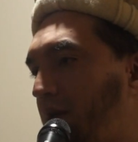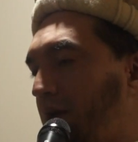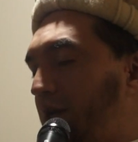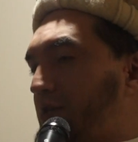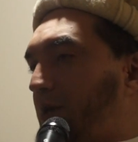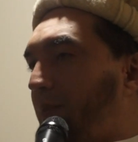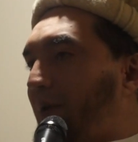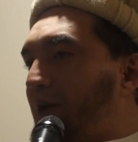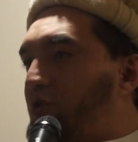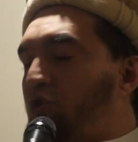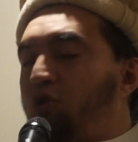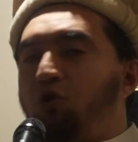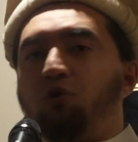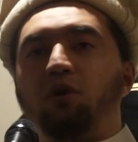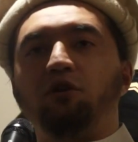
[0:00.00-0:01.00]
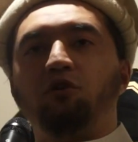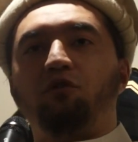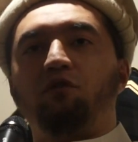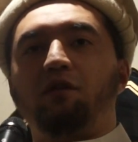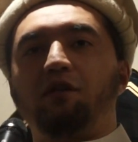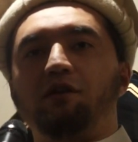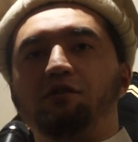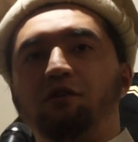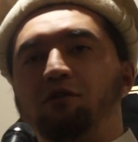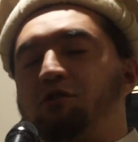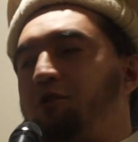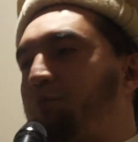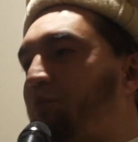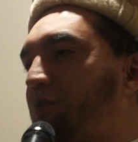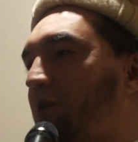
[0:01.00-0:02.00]
It's about you and your
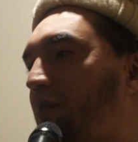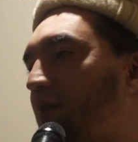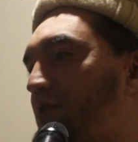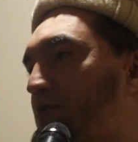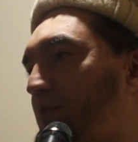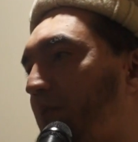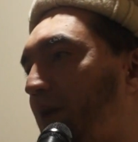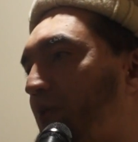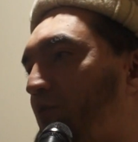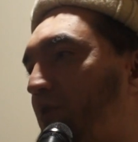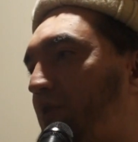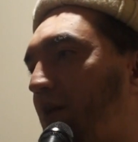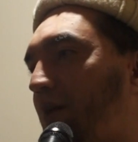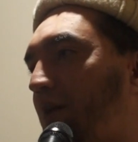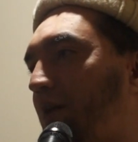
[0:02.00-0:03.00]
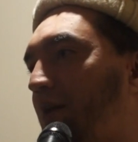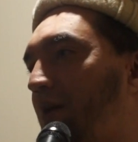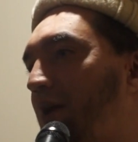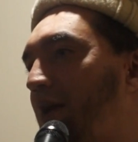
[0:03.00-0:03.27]
relationship with Allah subhanahu wa ta'ala.